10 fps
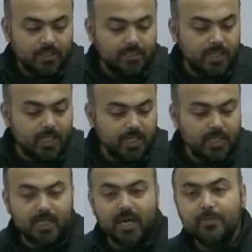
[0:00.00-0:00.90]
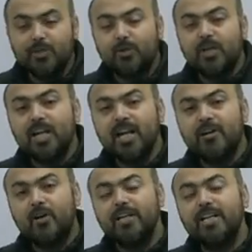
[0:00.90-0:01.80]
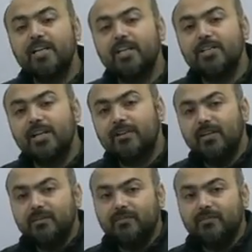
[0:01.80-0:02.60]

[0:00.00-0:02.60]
the Comptroller and Auditor General,